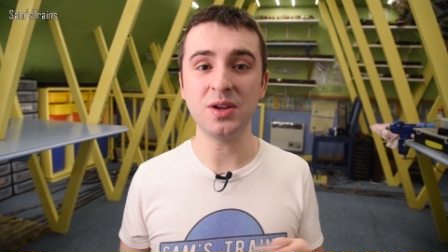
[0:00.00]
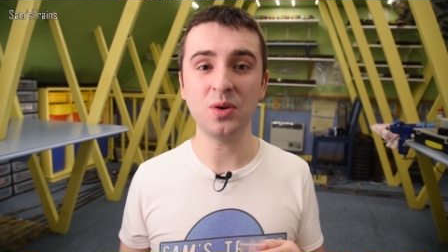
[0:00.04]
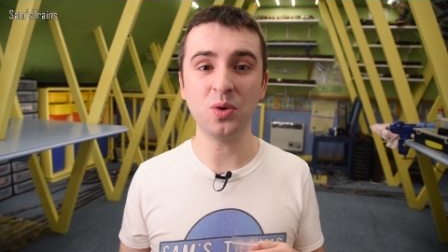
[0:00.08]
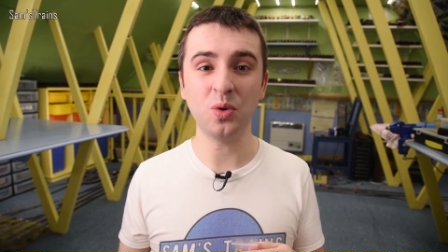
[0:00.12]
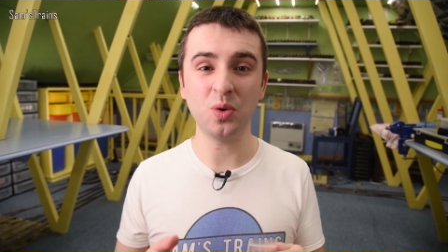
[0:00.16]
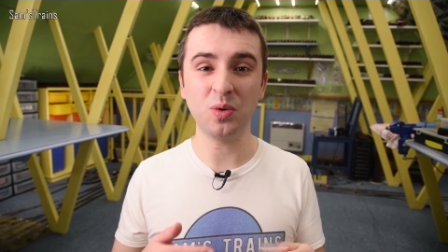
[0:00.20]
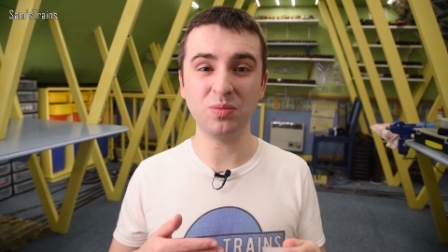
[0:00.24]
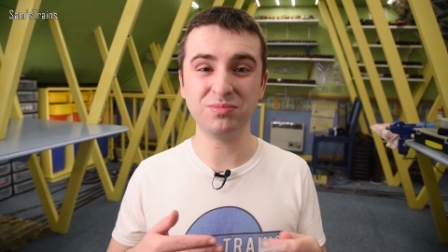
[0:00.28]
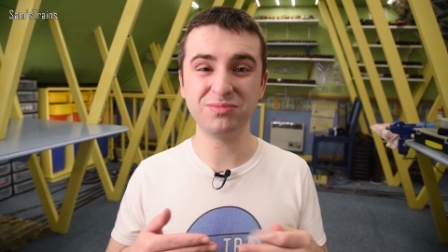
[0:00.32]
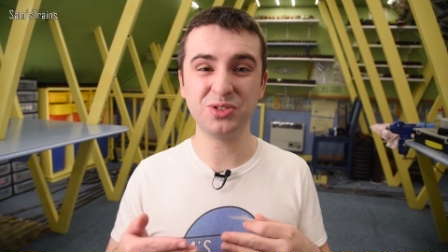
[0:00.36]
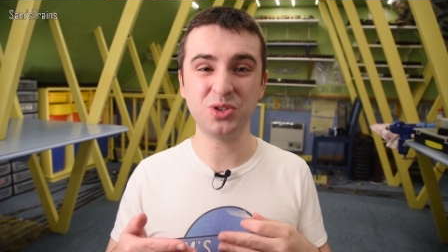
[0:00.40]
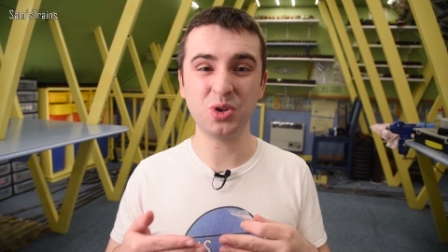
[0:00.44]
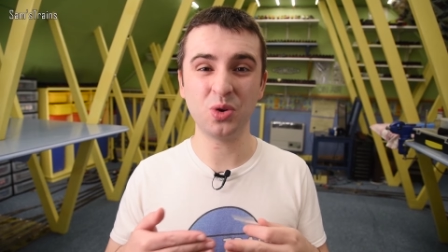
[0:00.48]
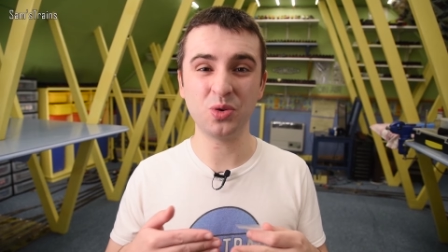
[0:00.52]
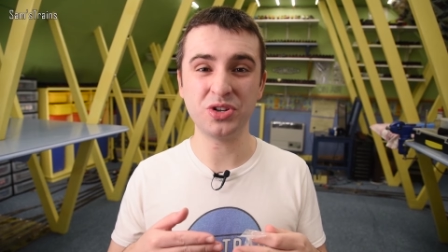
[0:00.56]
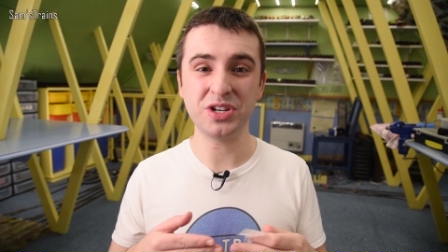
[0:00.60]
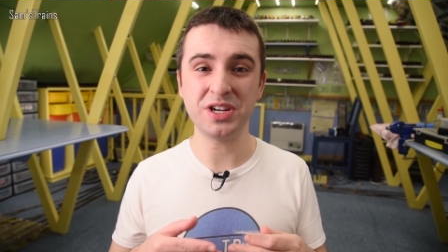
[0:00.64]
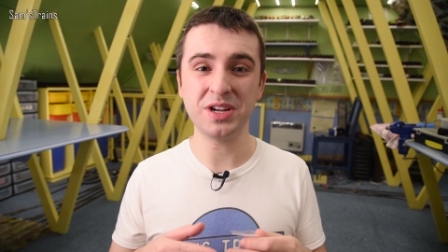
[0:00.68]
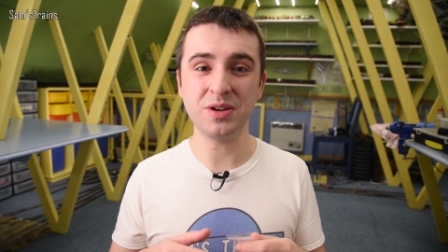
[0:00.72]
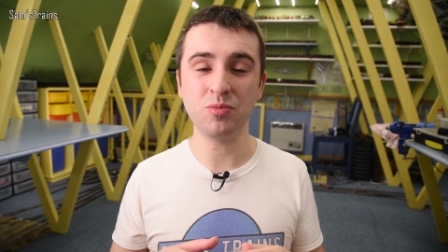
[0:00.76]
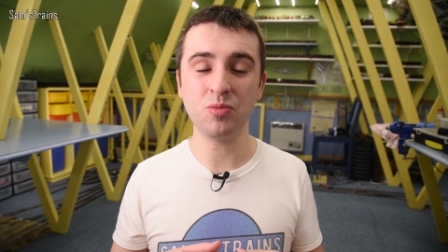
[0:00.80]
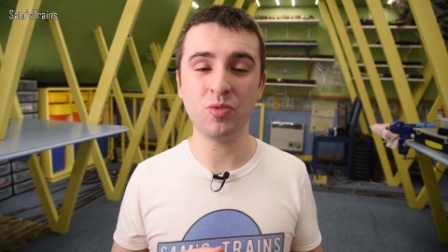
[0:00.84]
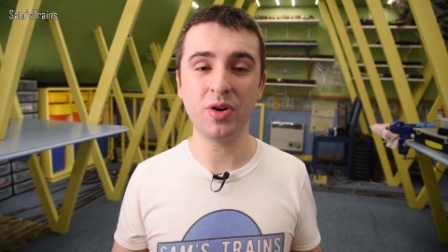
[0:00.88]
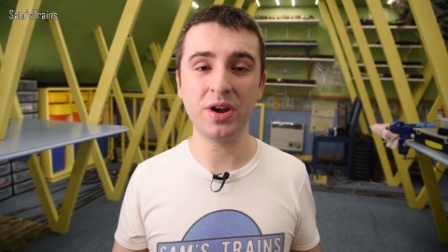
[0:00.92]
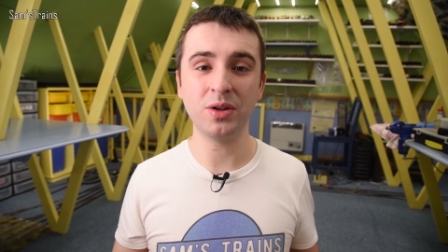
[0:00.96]
or
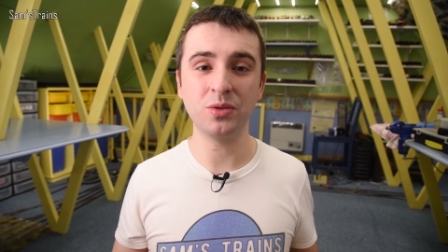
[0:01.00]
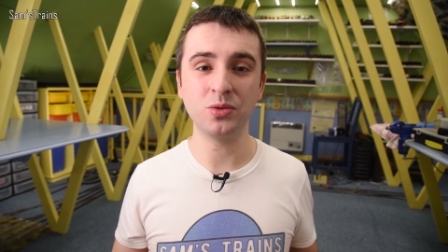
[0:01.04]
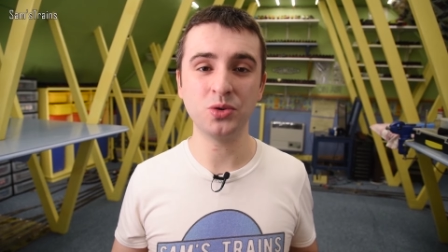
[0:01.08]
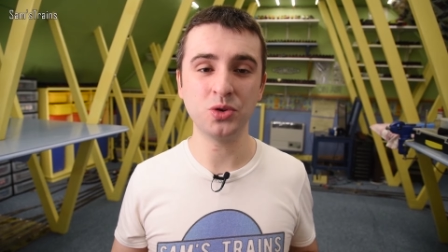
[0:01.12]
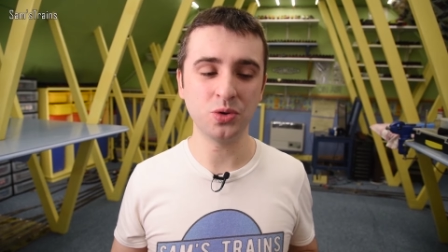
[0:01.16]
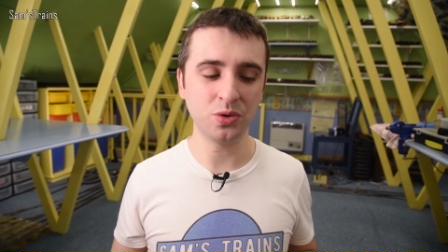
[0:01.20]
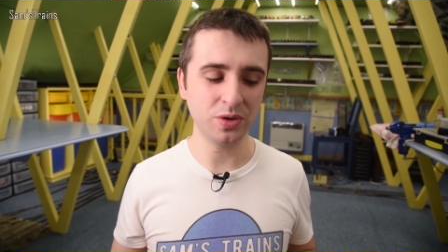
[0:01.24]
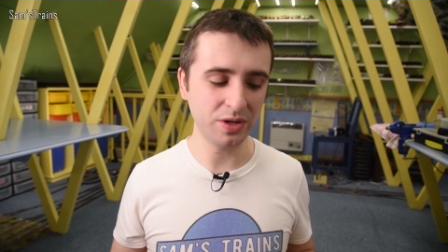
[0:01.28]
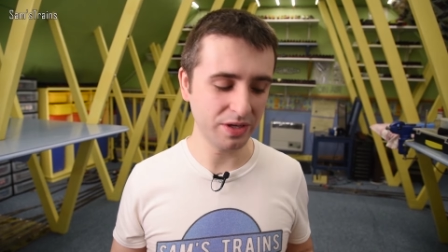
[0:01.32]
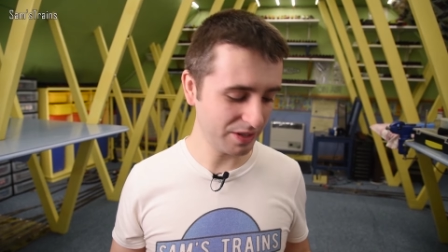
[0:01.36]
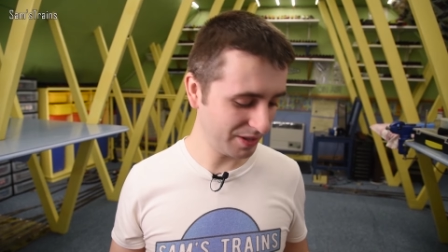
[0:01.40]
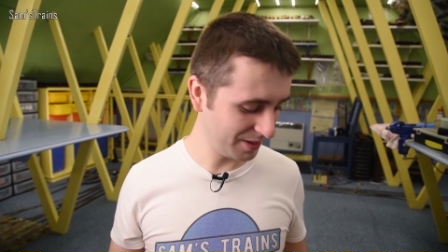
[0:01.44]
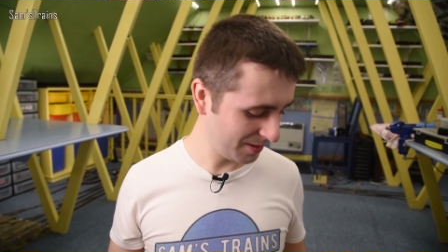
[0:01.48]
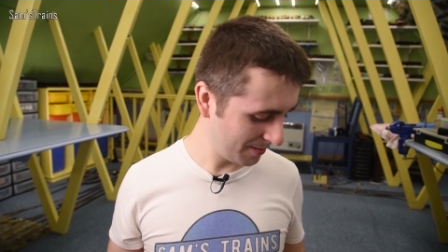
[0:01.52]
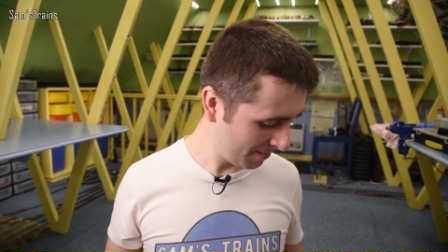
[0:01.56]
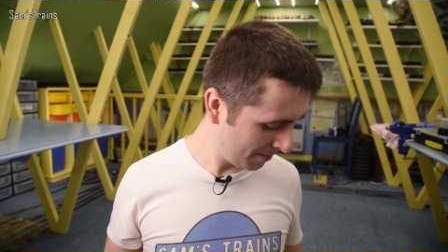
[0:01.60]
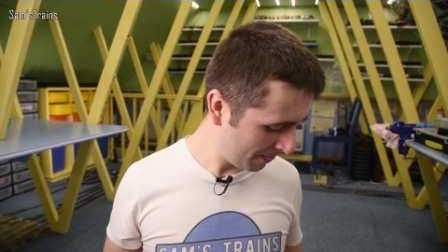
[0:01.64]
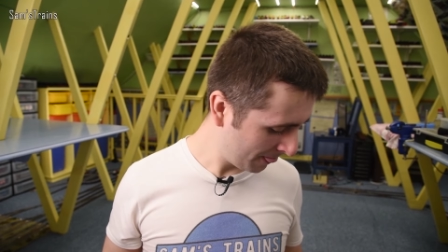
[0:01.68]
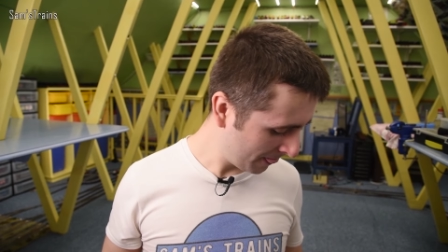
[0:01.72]
dodgy rail joins.